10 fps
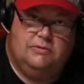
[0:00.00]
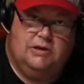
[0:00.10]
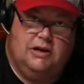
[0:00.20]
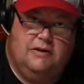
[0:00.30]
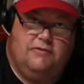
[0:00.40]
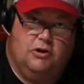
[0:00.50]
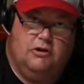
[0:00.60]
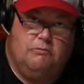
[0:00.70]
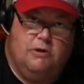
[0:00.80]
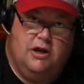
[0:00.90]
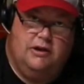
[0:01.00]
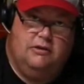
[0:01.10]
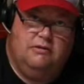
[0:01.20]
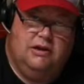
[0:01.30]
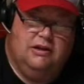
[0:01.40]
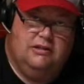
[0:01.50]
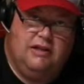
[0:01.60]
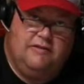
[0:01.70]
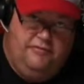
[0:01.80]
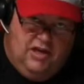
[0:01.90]
If you're going to run
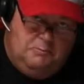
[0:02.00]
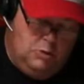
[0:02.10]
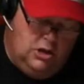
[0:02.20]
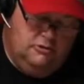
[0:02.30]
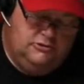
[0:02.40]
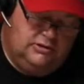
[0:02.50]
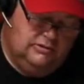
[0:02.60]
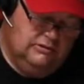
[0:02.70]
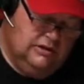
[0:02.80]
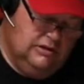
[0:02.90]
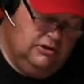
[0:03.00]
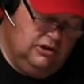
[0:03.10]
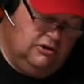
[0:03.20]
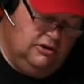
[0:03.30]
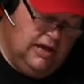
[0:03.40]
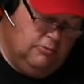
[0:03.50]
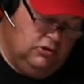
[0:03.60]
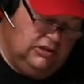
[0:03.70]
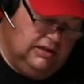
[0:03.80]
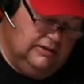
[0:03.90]
like flight modes, you can do that
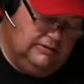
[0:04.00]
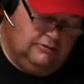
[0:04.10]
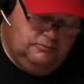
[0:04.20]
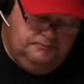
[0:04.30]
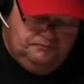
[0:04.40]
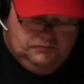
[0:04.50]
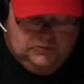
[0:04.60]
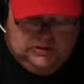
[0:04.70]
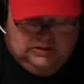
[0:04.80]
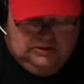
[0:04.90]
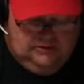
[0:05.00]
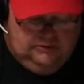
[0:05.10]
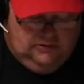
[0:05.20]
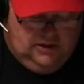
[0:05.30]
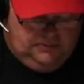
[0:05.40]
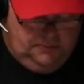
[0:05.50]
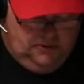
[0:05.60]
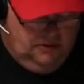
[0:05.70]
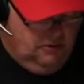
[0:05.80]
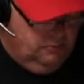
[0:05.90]
with this. So that's
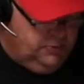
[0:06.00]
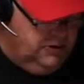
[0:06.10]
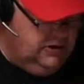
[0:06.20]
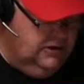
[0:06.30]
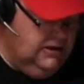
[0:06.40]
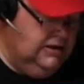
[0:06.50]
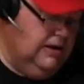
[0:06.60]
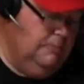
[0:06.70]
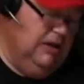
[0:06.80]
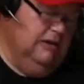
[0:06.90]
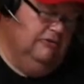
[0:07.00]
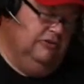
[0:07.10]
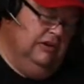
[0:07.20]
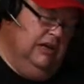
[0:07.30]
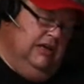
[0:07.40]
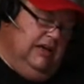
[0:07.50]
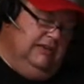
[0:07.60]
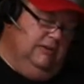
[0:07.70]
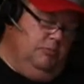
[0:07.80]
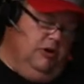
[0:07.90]
pretty good. I mean,
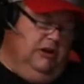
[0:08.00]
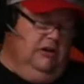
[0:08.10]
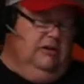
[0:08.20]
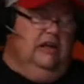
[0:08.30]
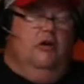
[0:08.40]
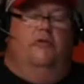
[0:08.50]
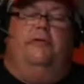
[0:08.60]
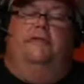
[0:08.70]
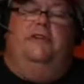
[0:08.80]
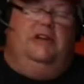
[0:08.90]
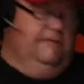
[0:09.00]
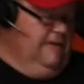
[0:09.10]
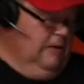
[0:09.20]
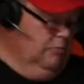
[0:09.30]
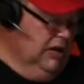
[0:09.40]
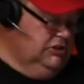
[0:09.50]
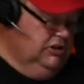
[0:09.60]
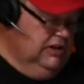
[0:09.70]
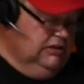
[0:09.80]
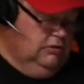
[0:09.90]
that's a pretty good deal for $55. You
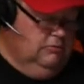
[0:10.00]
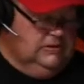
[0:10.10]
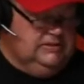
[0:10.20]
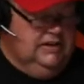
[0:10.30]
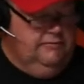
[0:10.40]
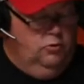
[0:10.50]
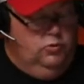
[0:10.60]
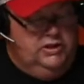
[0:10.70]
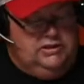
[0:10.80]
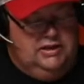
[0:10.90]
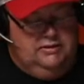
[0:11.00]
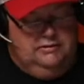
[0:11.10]
get the receiver with it.